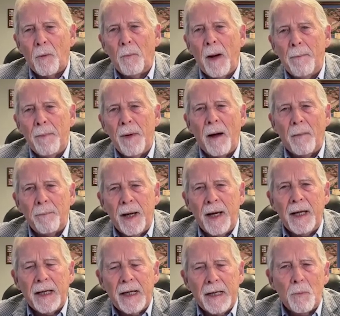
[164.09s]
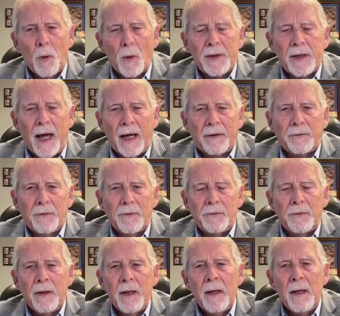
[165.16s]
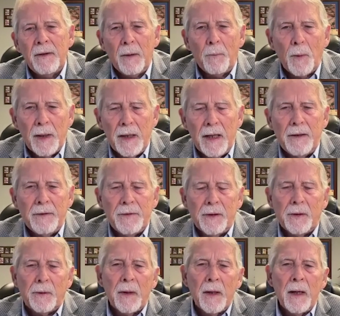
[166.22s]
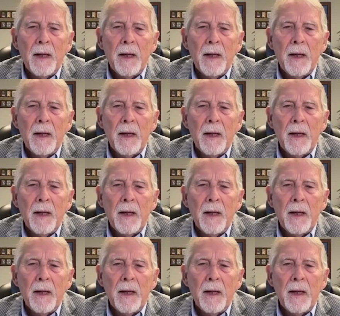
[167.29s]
by not paying any more taxes than we need to.